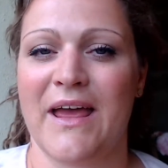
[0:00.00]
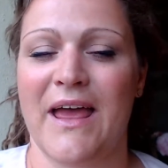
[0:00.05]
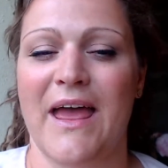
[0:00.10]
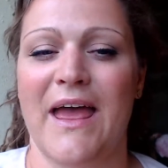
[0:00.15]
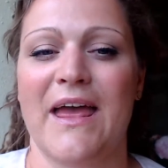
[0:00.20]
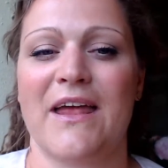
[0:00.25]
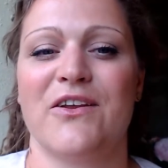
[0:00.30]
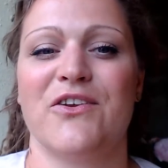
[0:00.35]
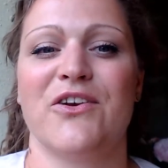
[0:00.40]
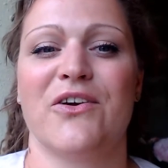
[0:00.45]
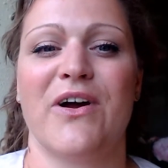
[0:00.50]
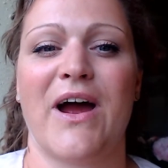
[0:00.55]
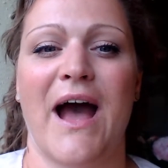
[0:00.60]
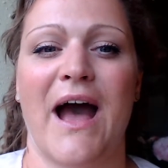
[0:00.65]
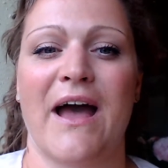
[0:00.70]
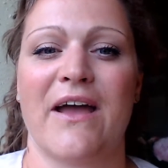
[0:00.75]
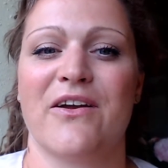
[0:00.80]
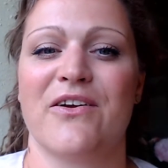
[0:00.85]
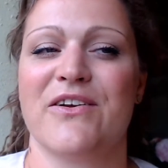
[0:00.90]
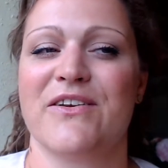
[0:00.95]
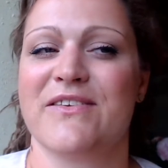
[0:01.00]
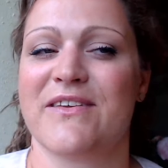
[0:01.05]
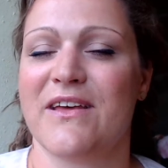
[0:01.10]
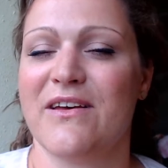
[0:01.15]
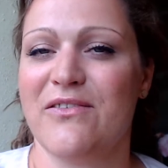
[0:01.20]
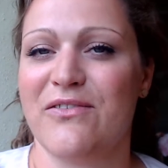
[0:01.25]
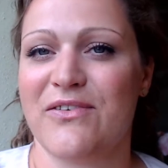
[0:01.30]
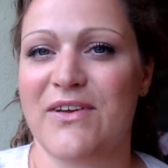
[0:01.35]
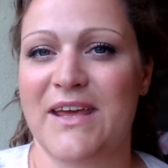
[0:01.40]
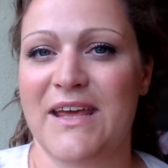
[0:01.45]
and your higher
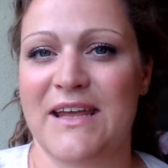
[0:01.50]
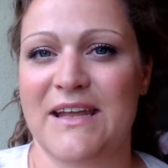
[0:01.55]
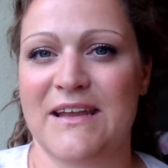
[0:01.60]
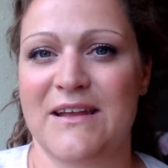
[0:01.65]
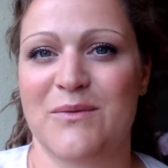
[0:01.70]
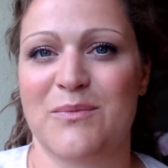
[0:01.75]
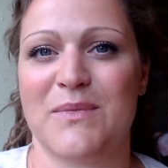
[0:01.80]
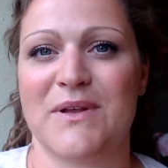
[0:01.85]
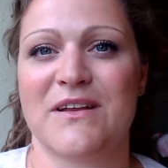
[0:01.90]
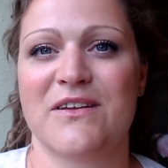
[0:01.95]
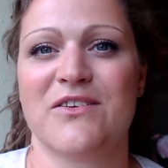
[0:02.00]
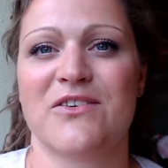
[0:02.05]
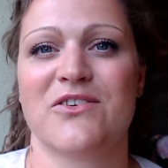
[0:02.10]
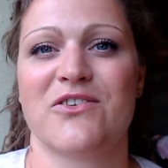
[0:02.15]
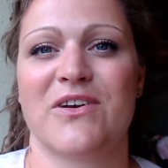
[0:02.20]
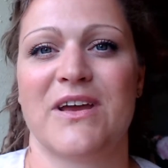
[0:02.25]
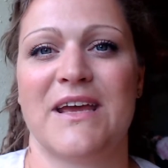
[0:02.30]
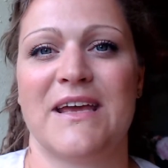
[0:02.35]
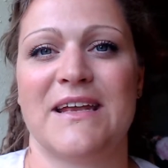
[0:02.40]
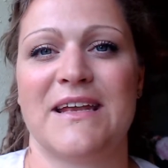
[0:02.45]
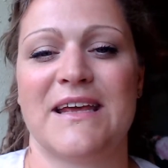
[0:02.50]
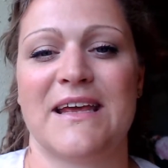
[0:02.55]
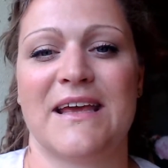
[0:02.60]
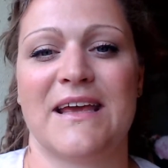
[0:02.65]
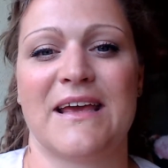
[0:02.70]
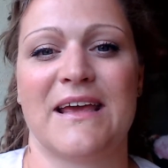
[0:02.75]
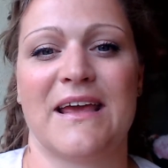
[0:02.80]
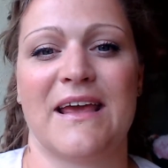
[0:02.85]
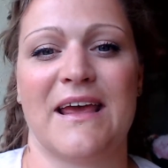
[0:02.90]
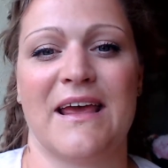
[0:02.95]
self in
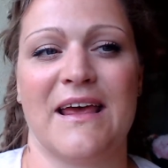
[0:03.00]
administrating